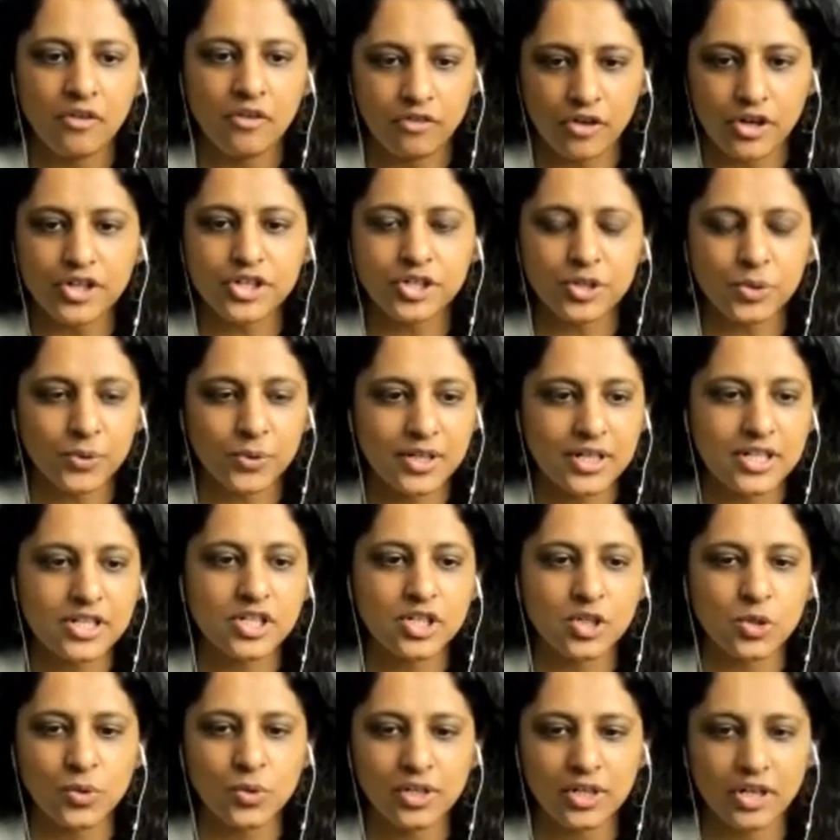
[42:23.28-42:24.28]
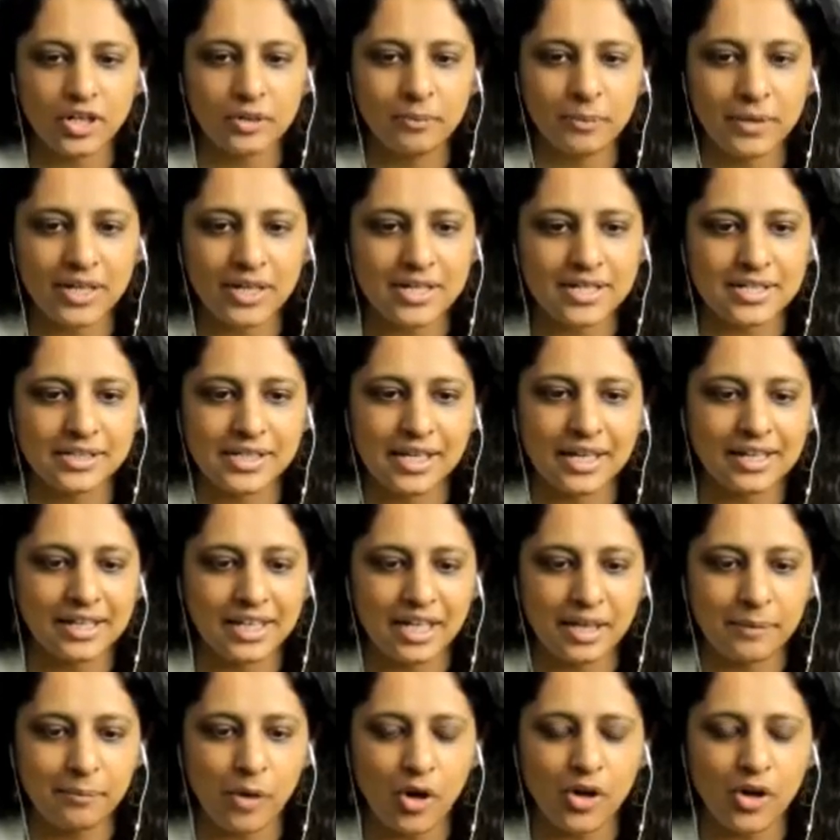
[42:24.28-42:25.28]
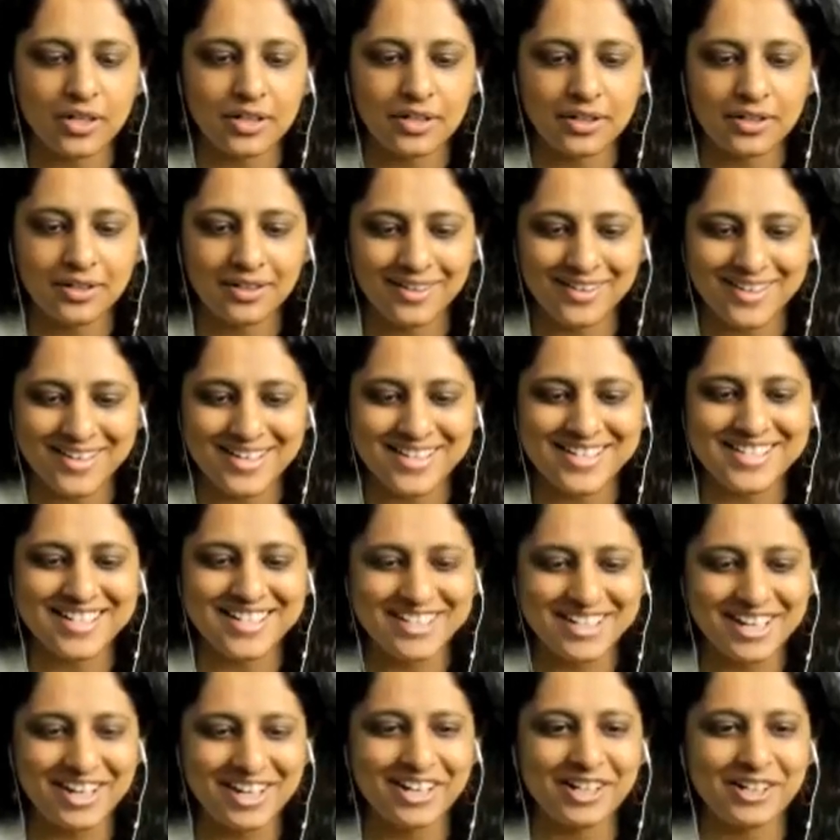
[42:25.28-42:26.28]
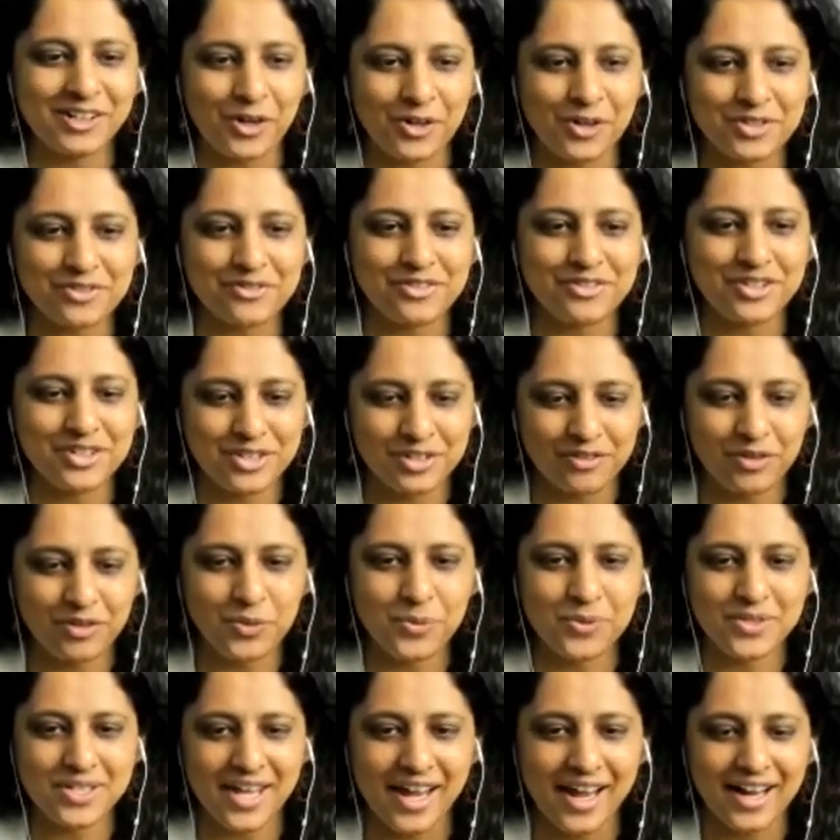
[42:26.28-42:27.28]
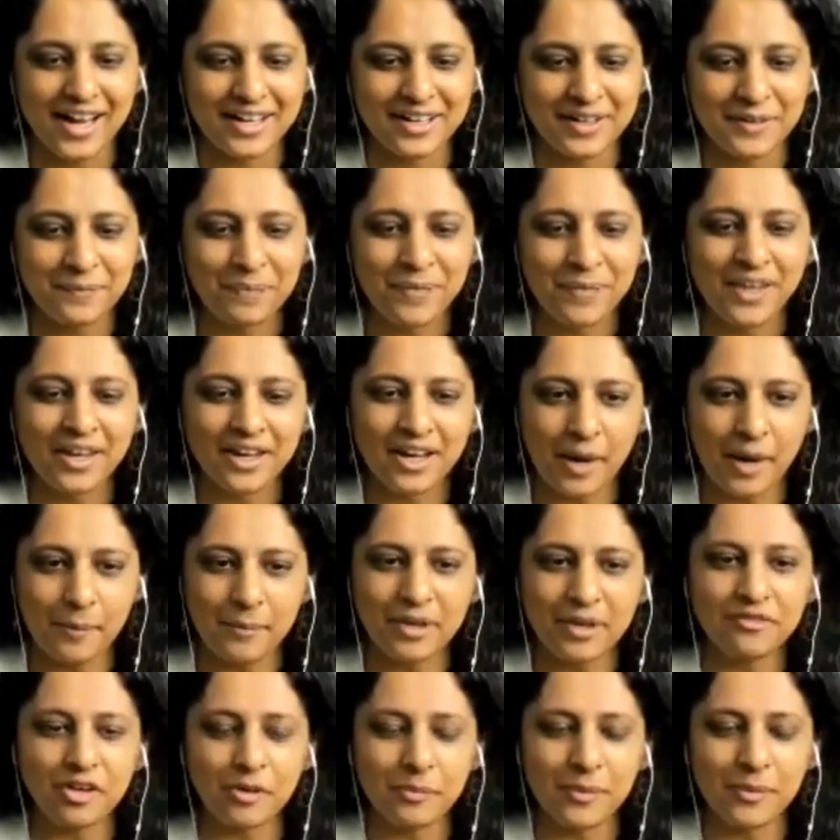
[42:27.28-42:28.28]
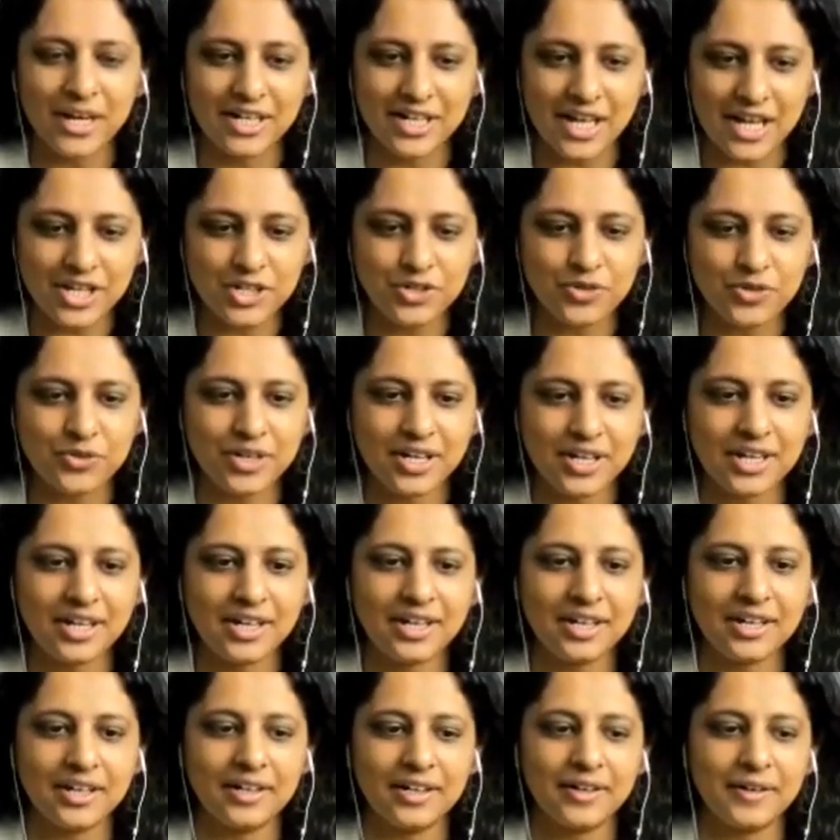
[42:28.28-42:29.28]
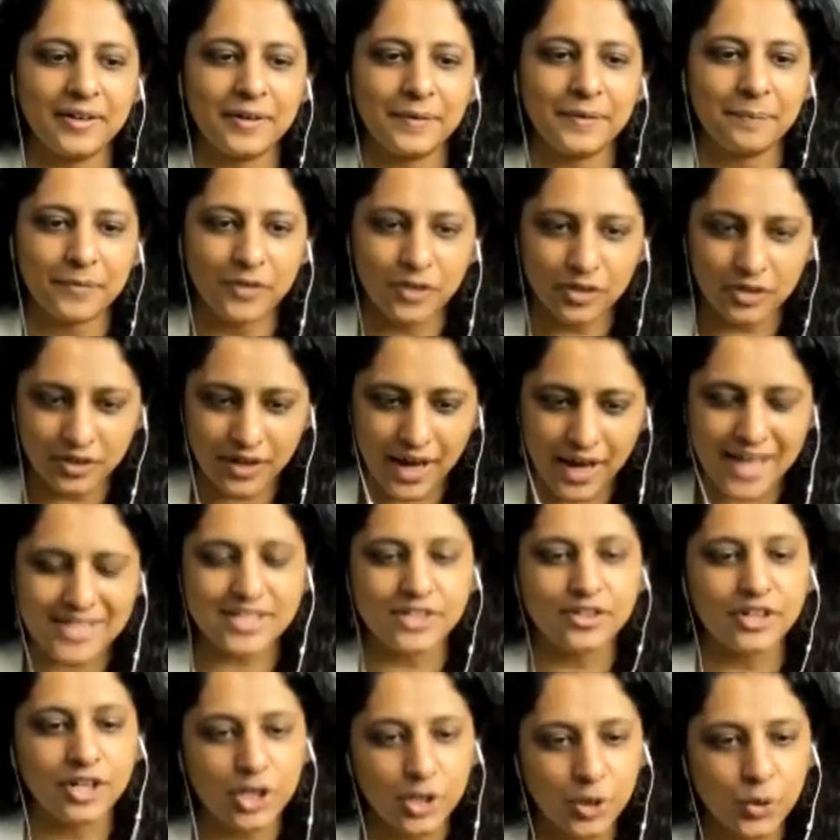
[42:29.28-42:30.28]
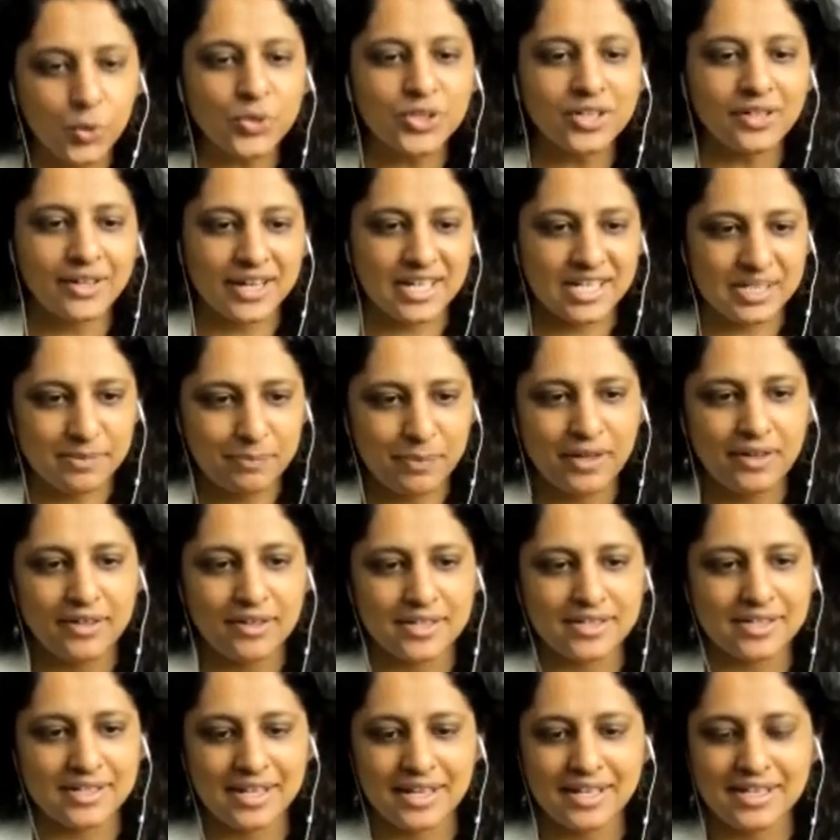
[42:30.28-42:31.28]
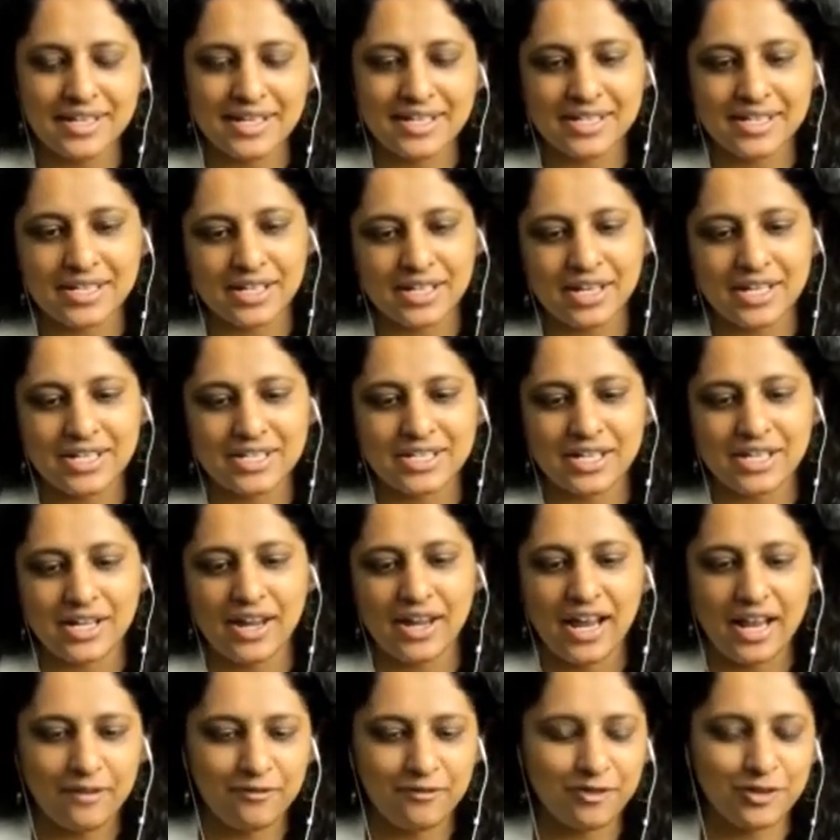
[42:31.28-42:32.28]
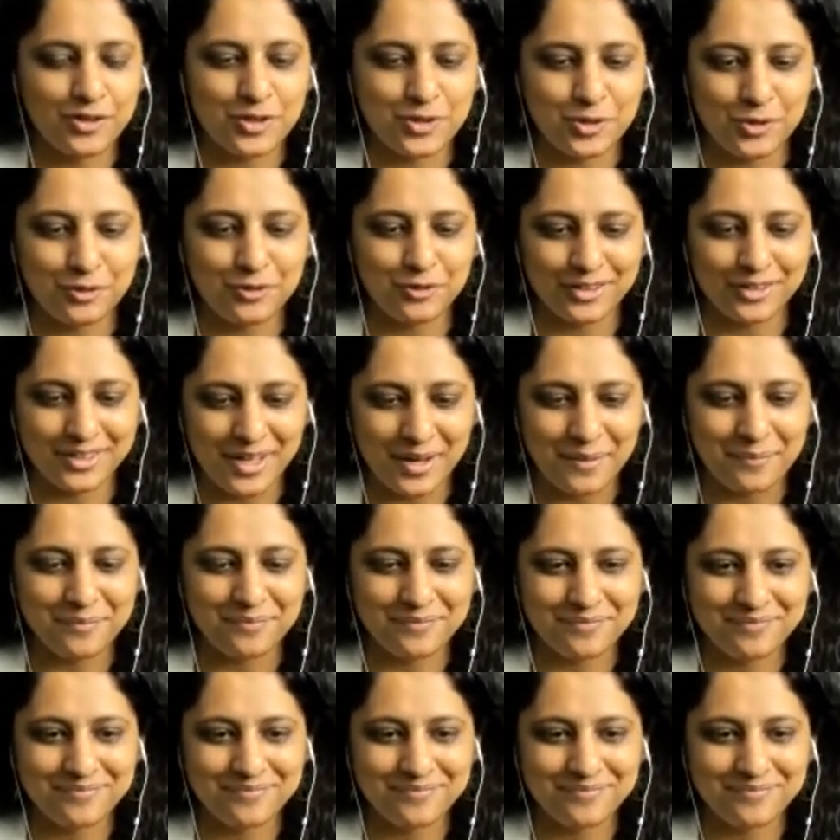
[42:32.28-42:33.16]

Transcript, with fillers: for students to learn, because they keep on sitting in a lot of interviews, and coming from an industry as a recruiter experience, it's a helpful thing for them.